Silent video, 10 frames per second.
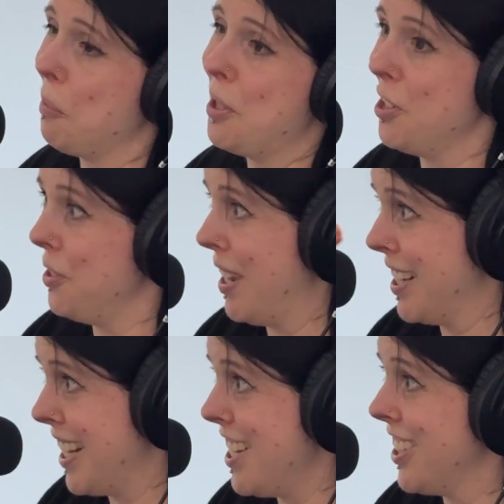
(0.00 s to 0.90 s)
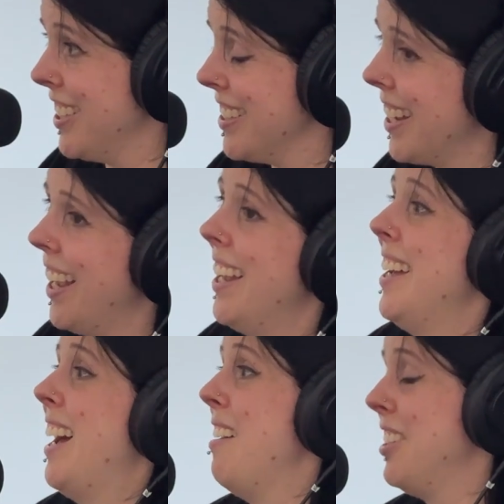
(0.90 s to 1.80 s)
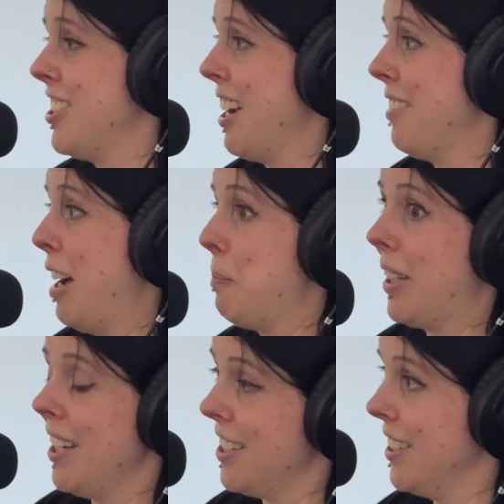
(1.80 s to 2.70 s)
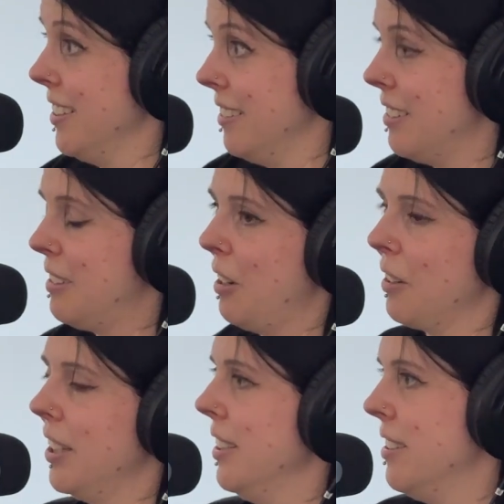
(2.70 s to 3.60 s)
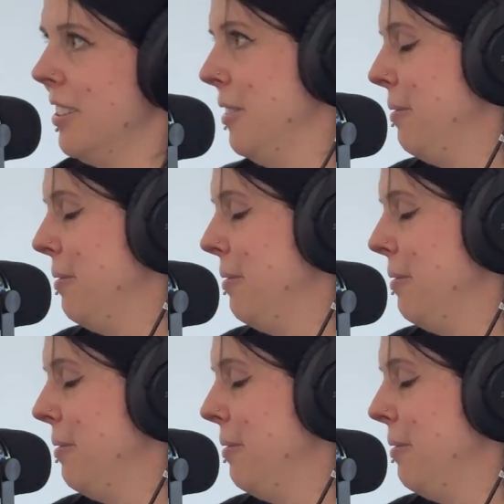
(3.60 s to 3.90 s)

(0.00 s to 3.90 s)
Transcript: one or two annotations, have your Java application talking to